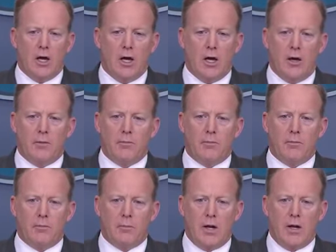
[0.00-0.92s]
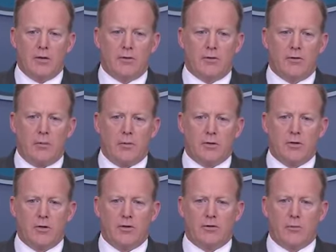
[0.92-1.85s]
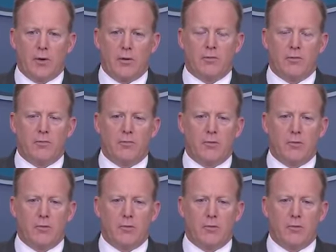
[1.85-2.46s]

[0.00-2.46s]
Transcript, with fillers: Um, but I think there's an opportunity sometimes for,